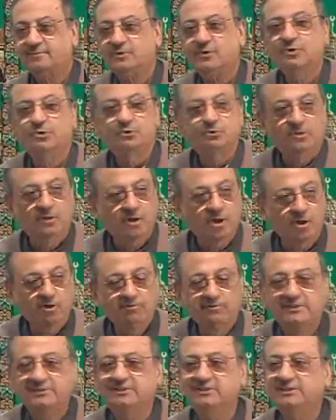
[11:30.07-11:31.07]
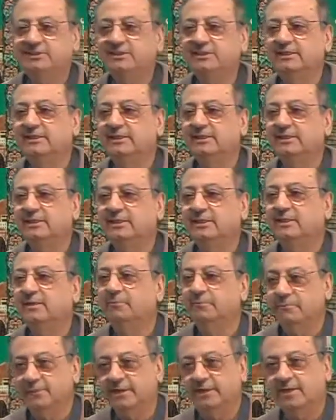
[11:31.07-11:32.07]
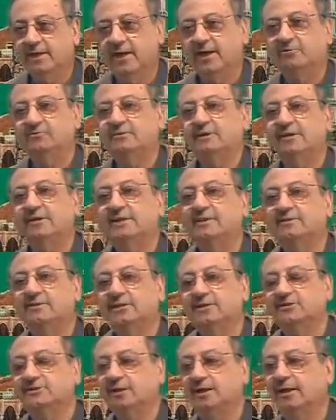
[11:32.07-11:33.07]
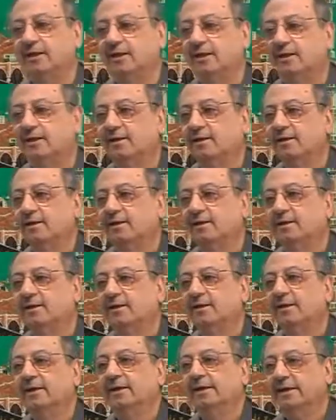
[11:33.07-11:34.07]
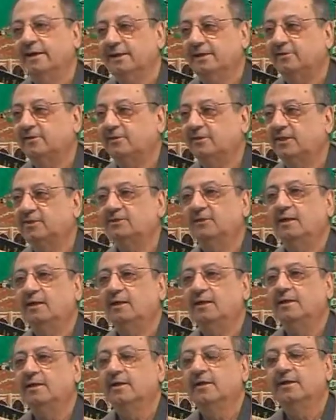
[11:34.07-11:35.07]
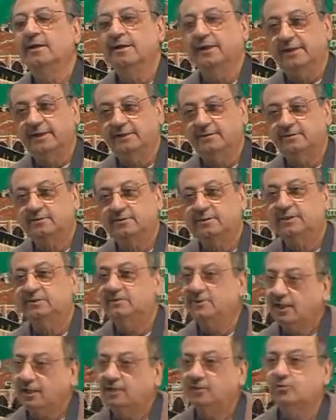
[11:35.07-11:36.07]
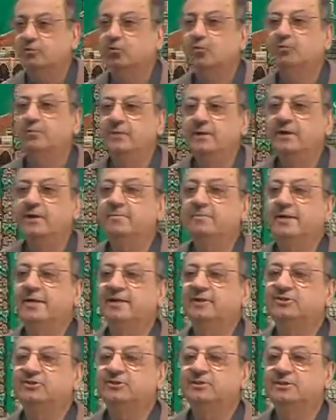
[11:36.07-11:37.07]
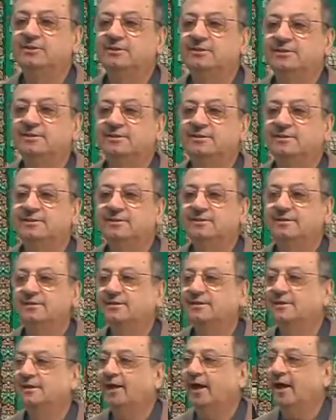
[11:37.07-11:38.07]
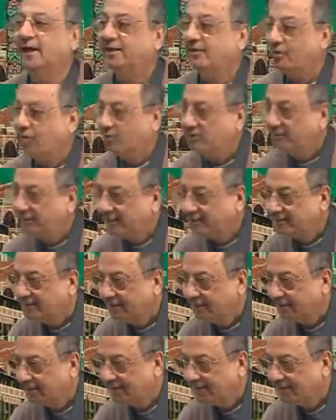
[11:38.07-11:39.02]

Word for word: You will always see B after ittasala. Ittasaltu B means I contacted.